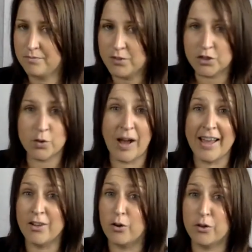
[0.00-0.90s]
So I
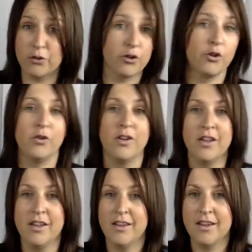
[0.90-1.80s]
go through
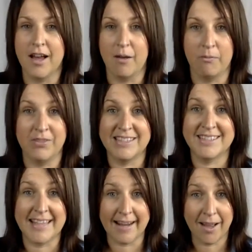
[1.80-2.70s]
the
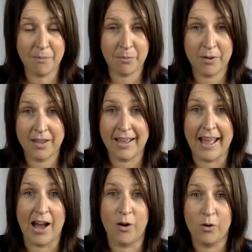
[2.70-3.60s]
setup,
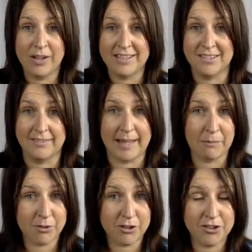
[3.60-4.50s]
how it's
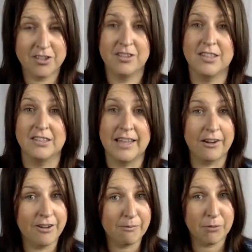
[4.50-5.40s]
labeled, the letter
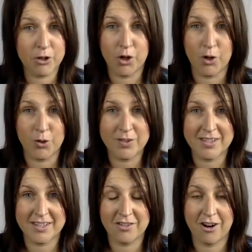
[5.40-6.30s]
number codes as
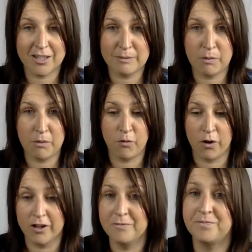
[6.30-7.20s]
I talked about
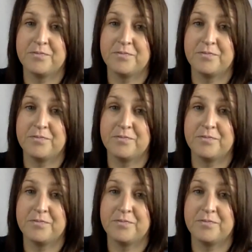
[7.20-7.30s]
before.